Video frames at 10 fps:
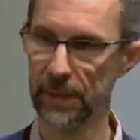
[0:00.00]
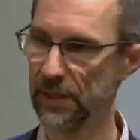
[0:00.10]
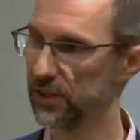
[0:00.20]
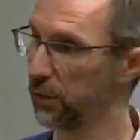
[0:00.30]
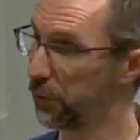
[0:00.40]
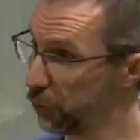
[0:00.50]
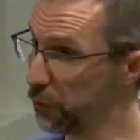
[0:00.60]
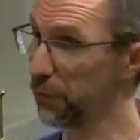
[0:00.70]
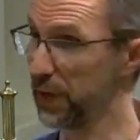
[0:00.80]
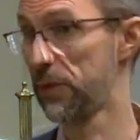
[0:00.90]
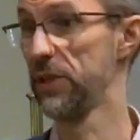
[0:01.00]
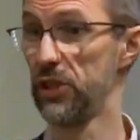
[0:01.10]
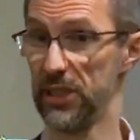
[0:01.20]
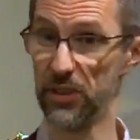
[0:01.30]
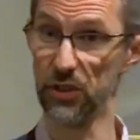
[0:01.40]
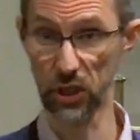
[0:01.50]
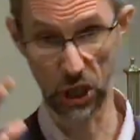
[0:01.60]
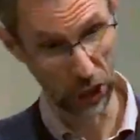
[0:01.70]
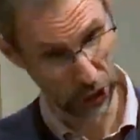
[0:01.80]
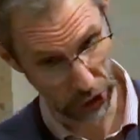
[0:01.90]
So through faith in
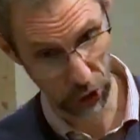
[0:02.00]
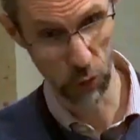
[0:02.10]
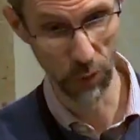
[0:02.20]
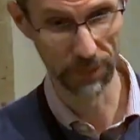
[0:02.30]
Jesus, you,